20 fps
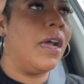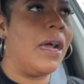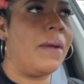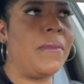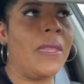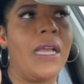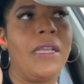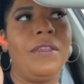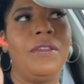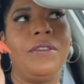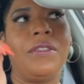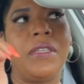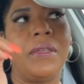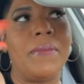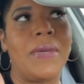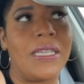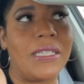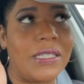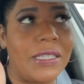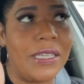I'm not used to
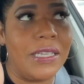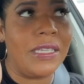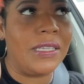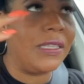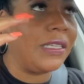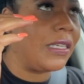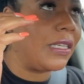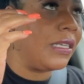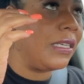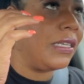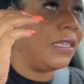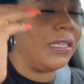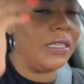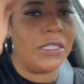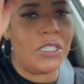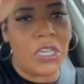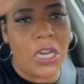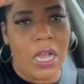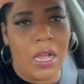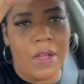my skin looking
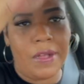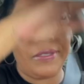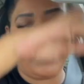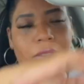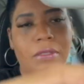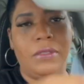good, y'all.